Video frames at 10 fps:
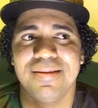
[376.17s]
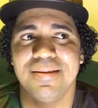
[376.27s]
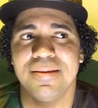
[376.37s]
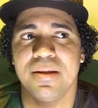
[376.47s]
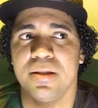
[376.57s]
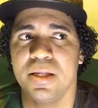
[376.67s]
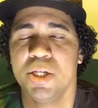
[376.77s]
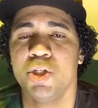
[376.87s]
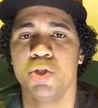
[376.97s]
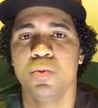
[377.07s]
The
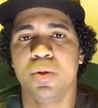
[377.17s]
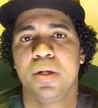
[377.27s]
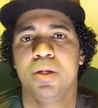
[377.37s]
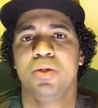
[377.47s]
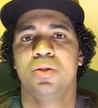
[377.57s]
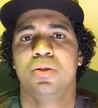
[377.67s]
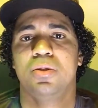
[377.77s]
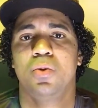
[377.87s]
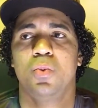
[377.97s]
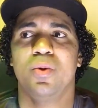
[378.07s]
issue is
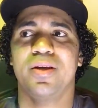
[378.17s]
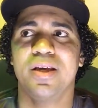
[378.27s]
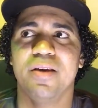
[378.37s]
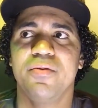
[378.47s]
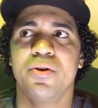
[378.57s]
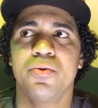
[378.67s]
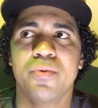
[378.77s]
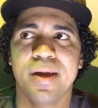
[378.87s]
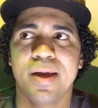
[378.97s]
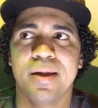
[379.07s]
with Kevin
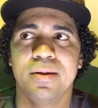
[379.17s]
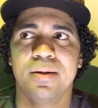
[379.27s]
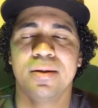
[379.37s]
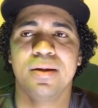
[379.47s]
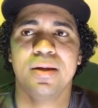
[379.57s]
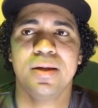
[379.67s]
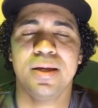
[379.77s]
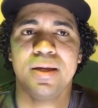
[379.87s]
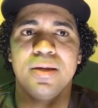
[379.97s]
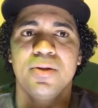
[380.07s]
Durant
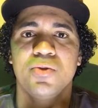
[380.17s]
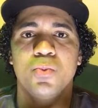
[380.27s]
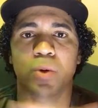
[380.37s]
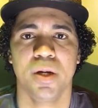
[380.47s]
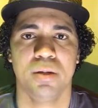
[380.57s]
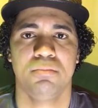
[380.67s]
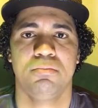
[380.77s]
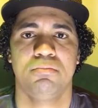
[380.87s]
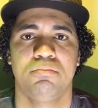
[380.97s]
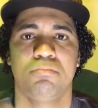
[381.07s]
is what?
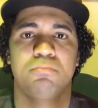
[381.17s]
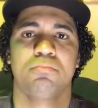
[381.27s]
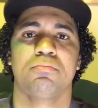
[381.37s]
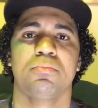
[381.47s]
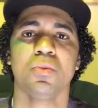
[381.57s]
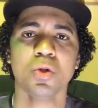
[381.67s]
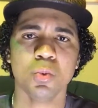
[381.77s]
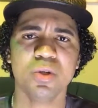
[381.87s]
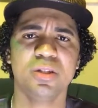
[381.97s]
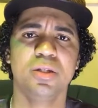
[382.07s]

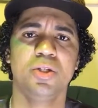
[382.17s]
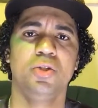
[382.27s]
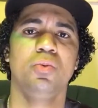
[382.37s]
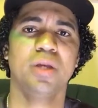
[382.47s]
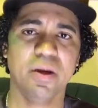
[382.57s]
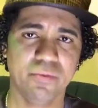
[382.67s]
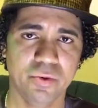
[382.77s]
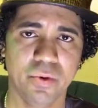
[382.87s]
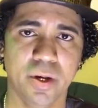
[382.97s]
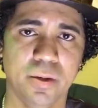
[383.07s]
What's the issue with Kevin
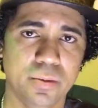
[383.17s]
Durant?